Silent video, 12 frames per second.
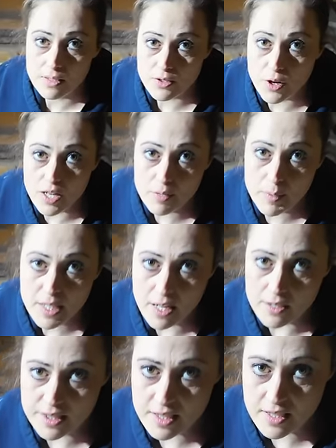So in a minute,
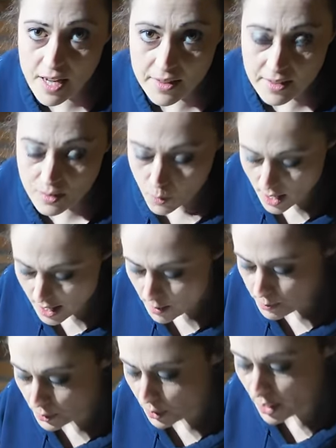I'll disconnect this
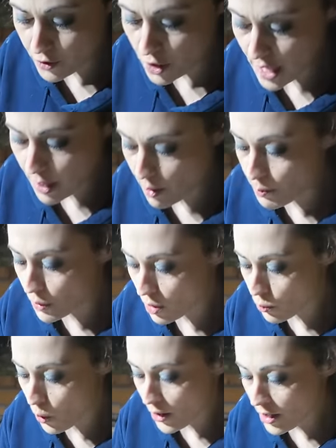wire, but I've gone out and bought
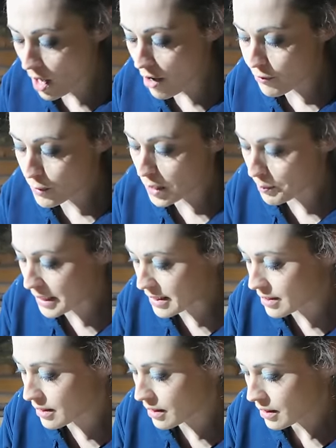a one and a half
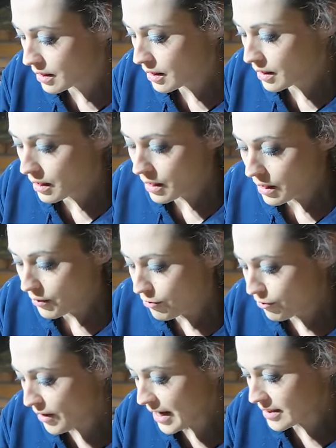millimeter
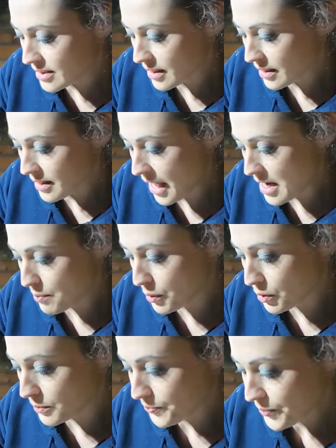flex cable,